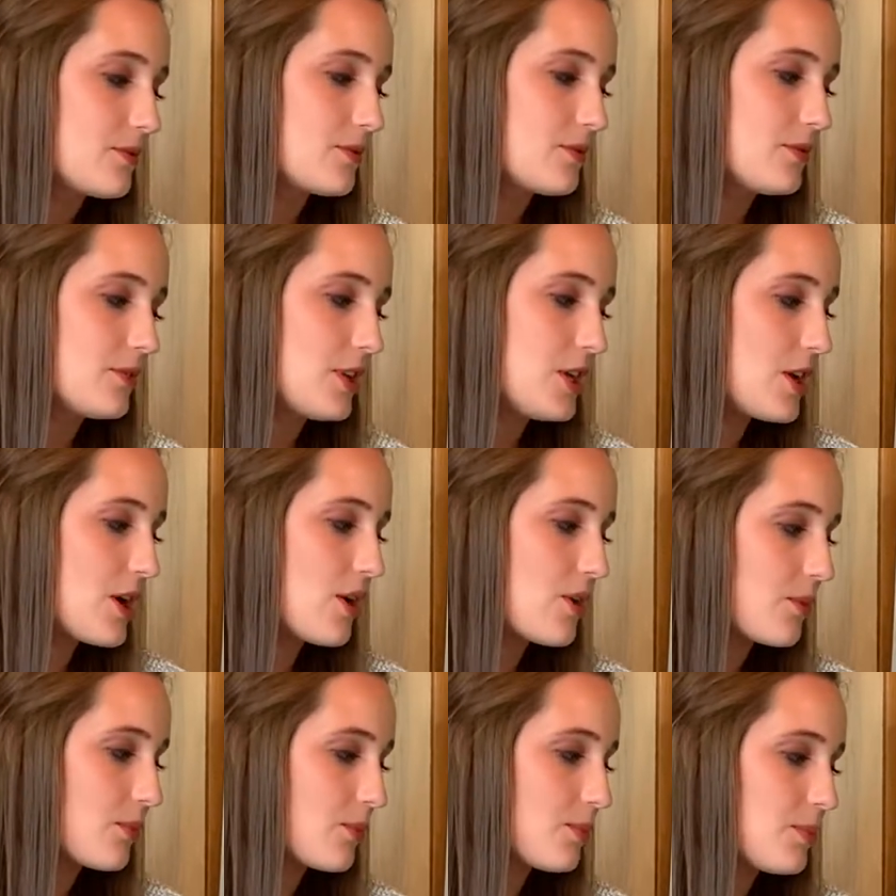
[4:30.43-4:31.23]
you
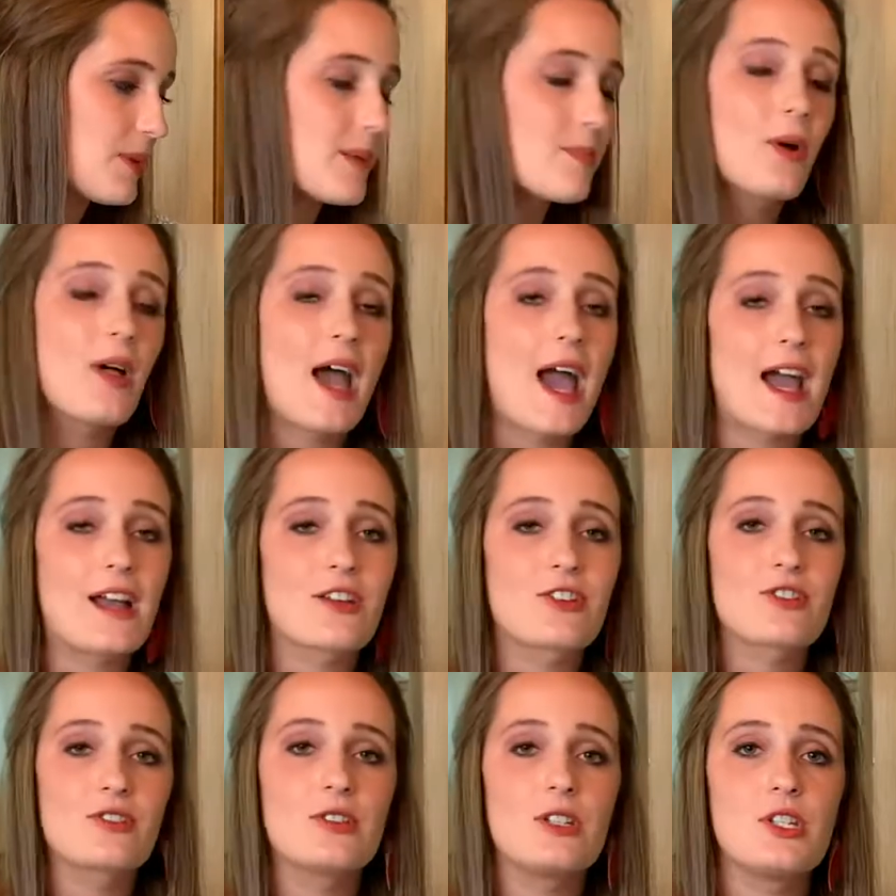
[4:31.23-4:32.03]
know, people
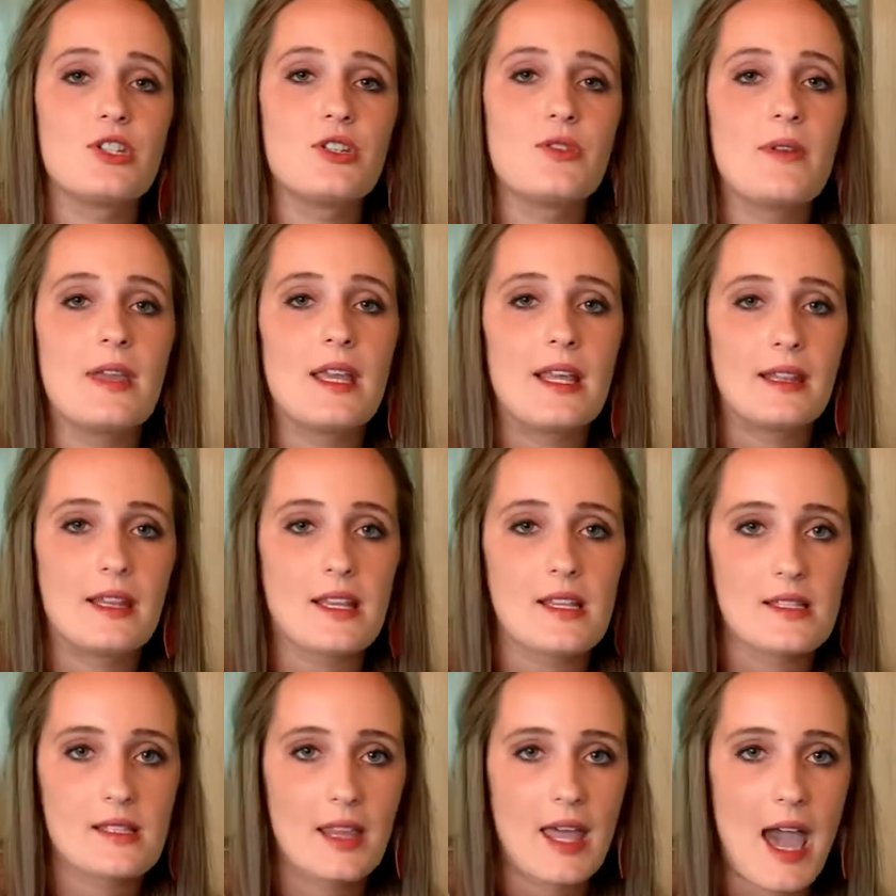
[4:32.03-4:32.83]
actually doing
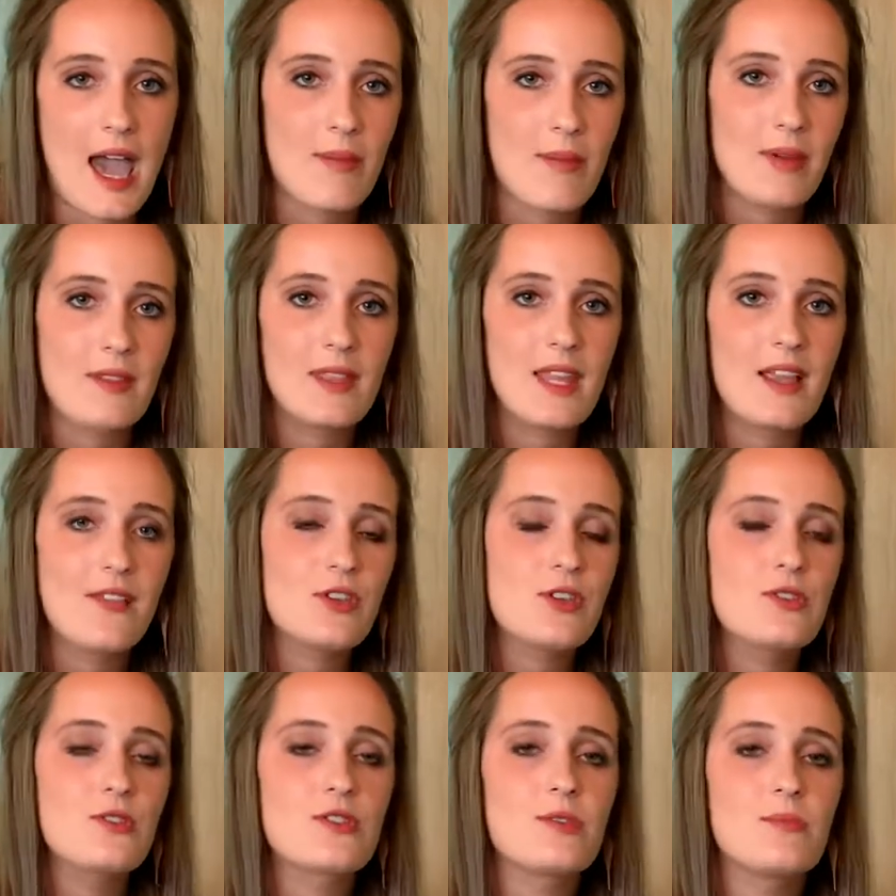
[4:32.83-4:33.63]
this lab, and they've
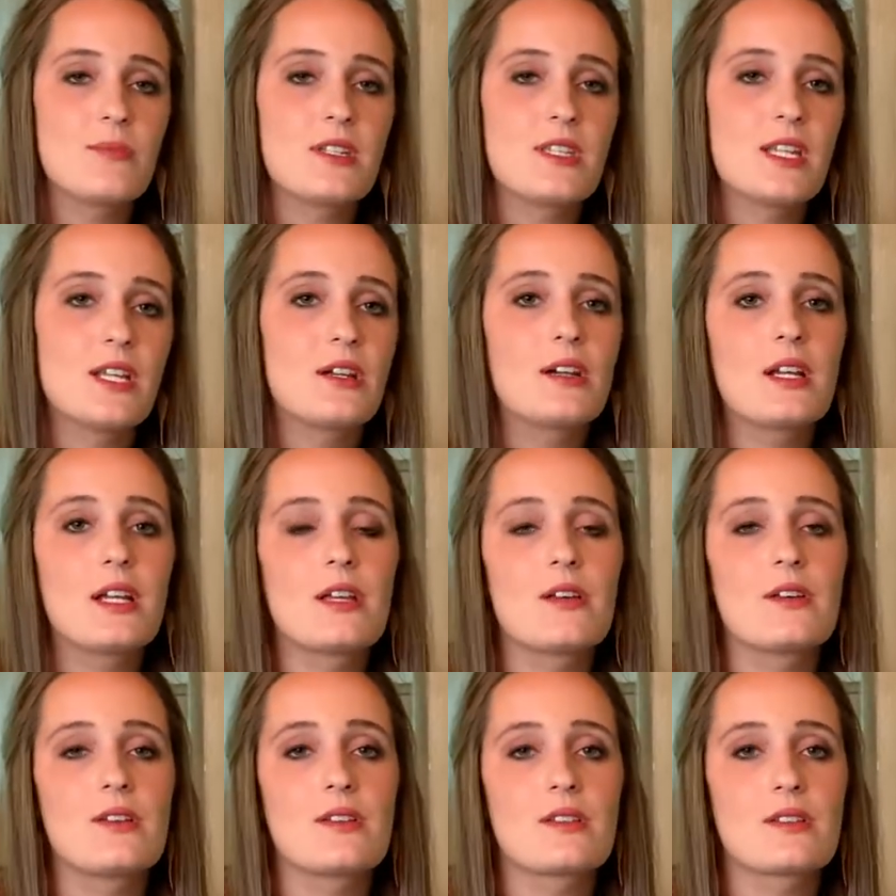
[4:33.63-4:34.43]
used
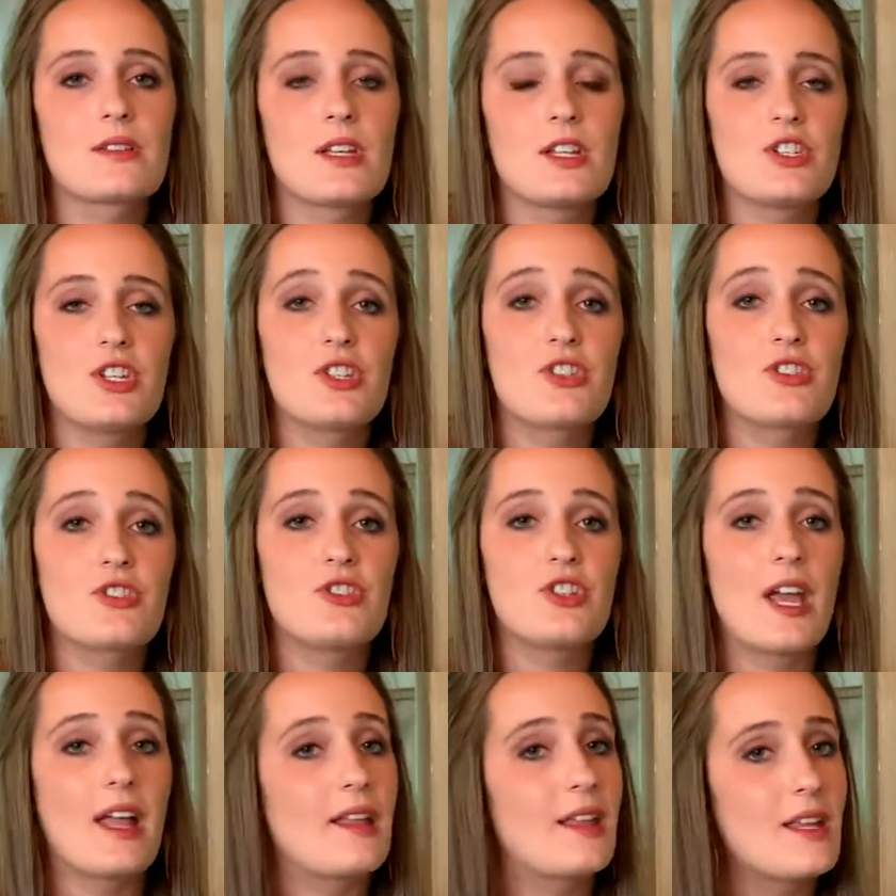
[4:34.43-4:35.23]
materials such as
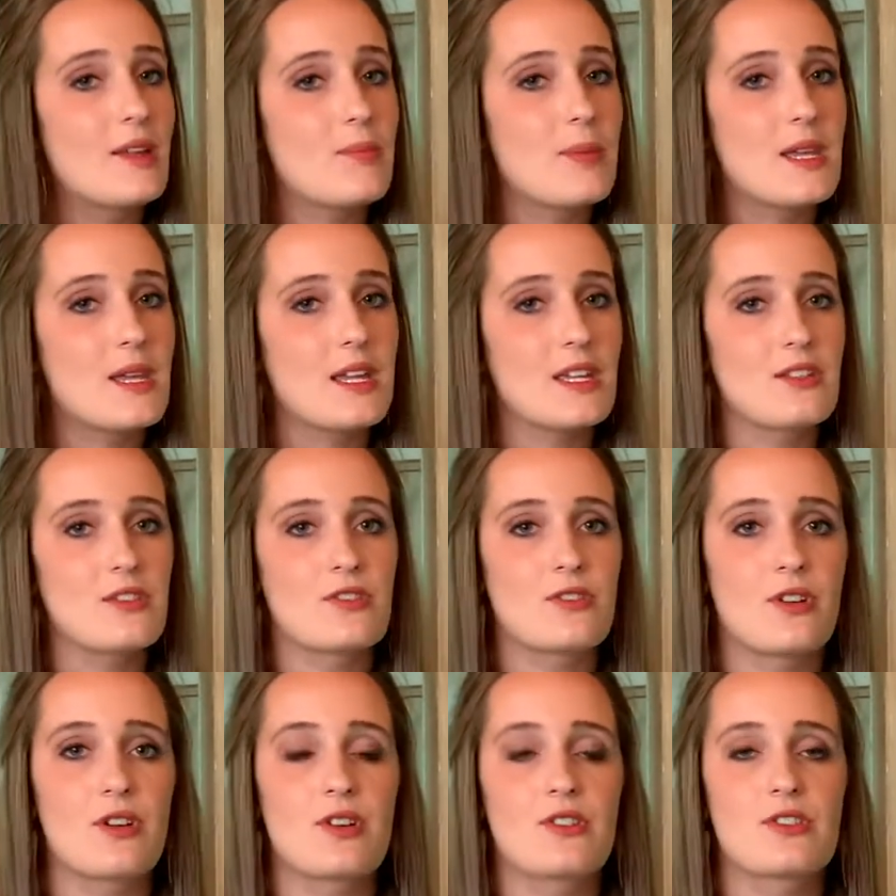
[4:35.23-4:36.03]
jelly
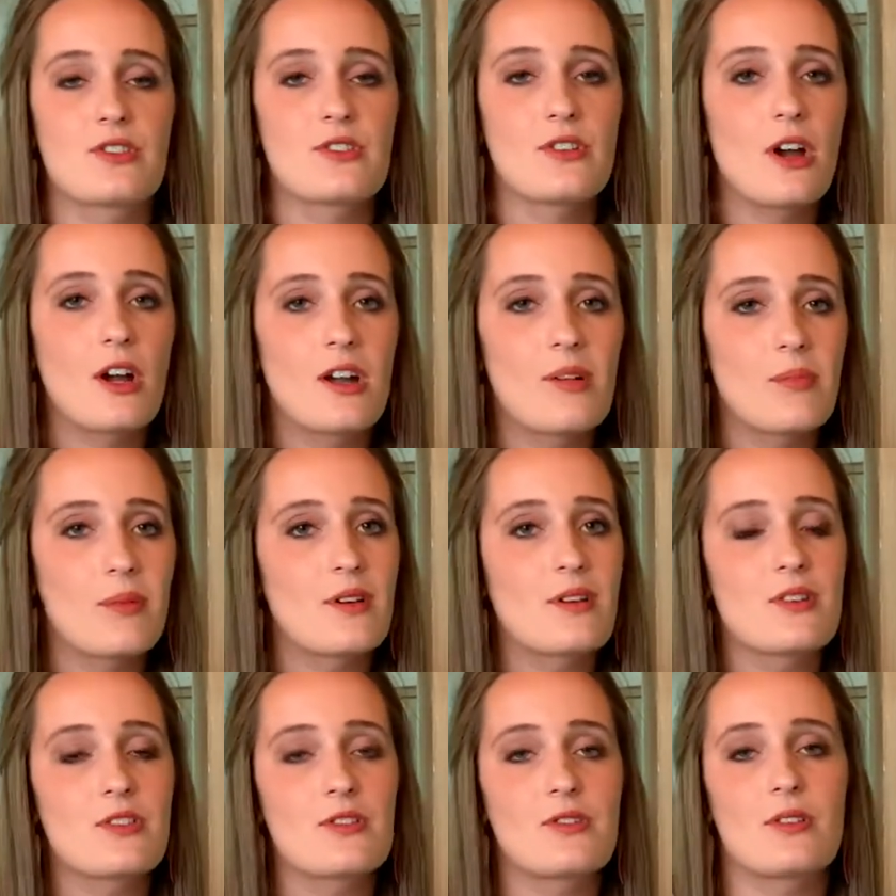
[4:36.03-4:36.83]
beans or
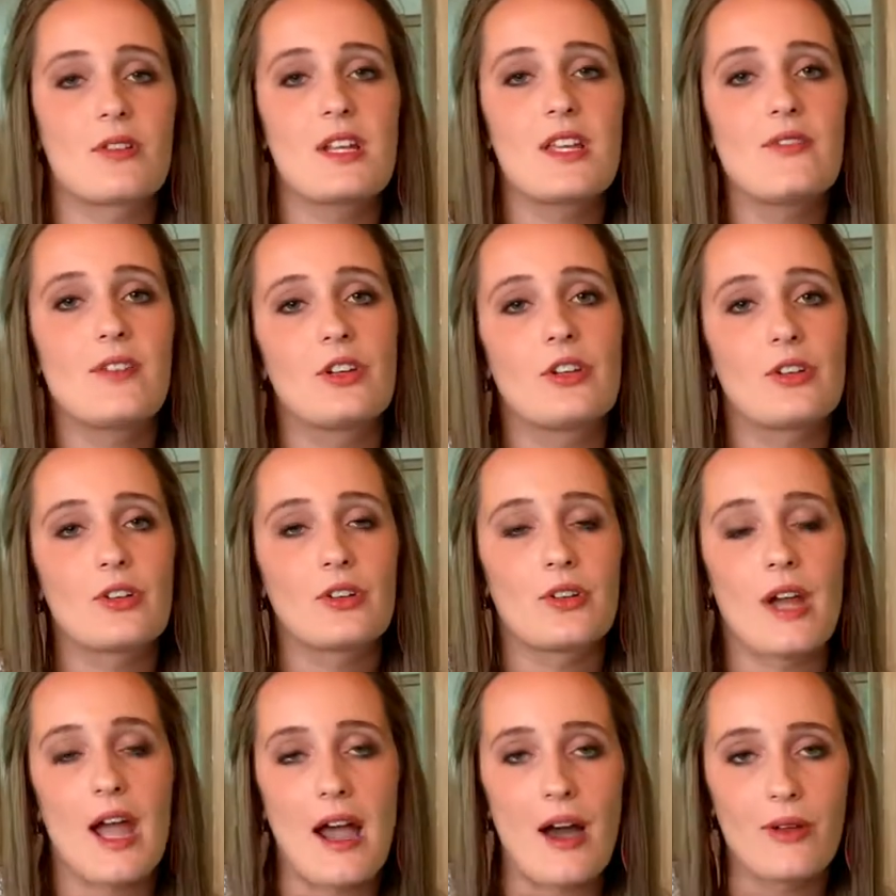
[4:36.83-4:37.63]
starburst or even
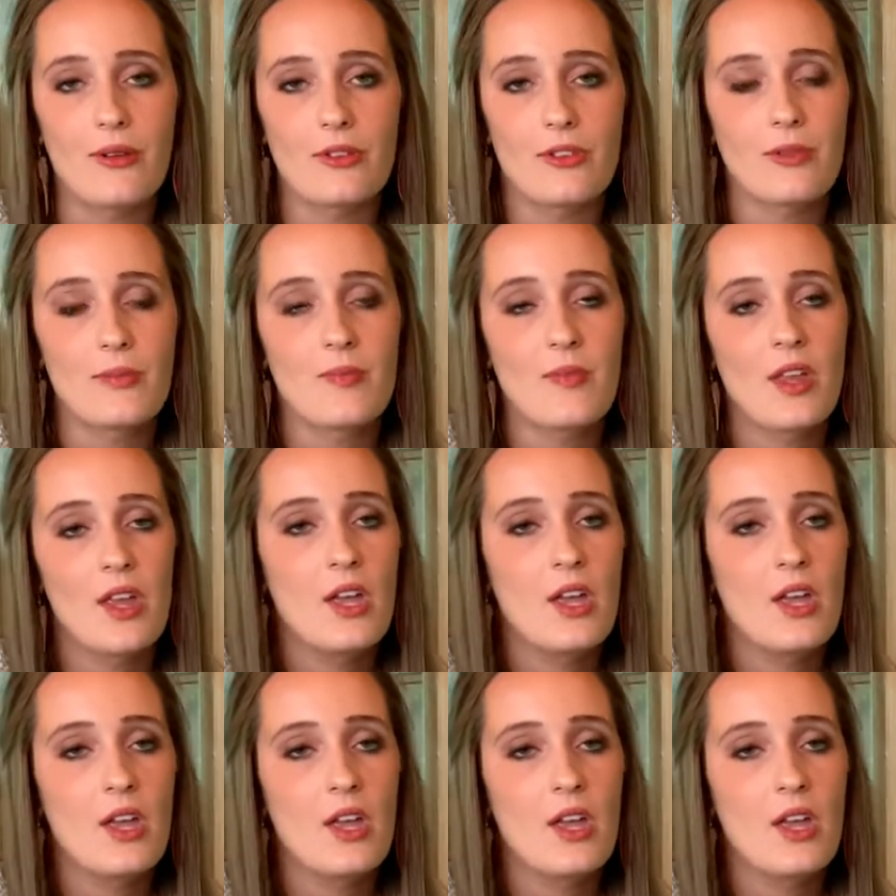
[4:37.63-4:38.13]
crowns.